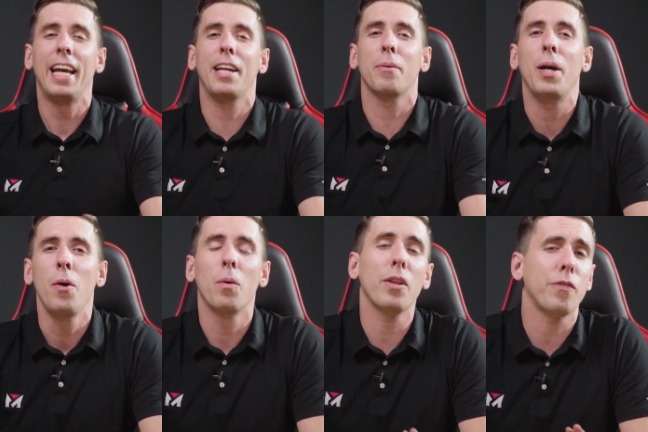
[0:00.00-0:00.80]
Anyway,
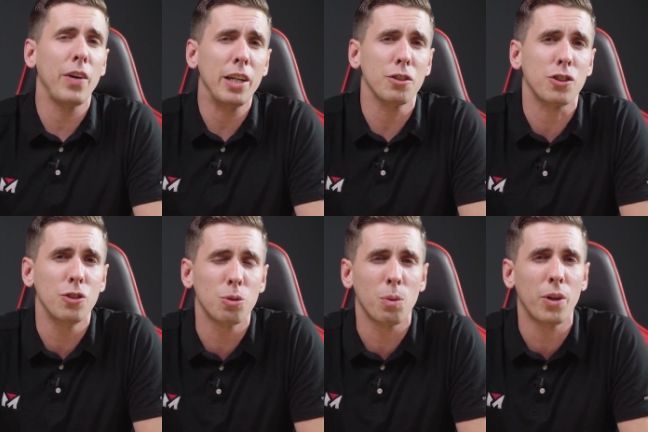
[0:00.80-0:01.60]
well, the final
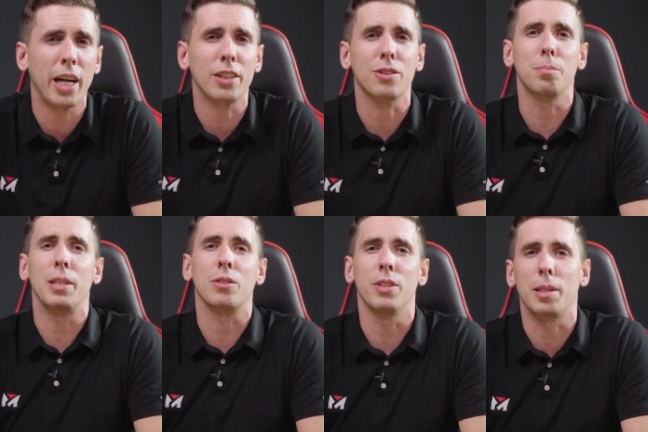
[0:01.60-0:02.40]
shoes won't actually
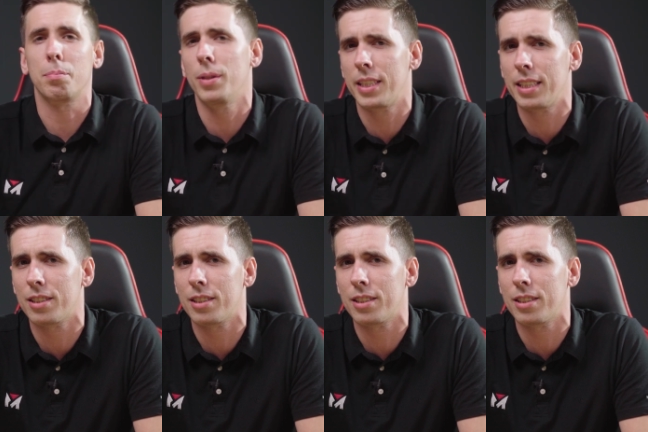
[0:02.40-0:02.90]
be three D printed.